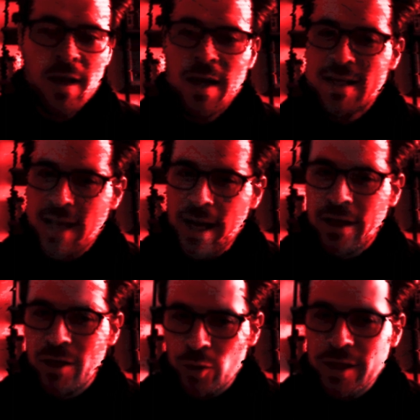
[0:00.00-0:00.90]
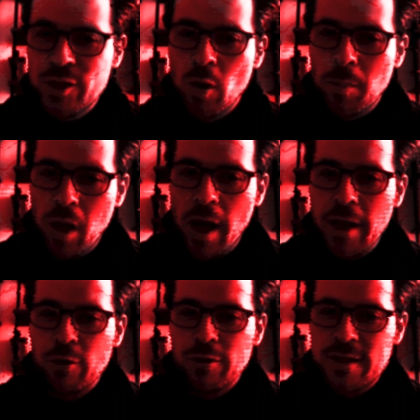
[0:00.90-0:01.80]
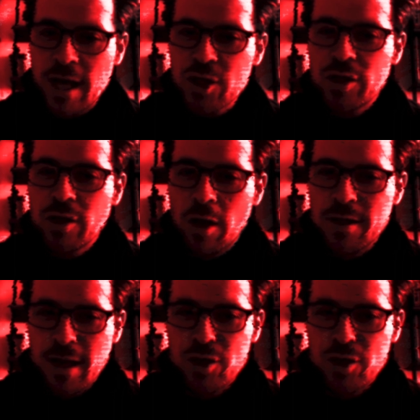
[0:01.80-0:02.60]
Second, you'll need to apply your detection content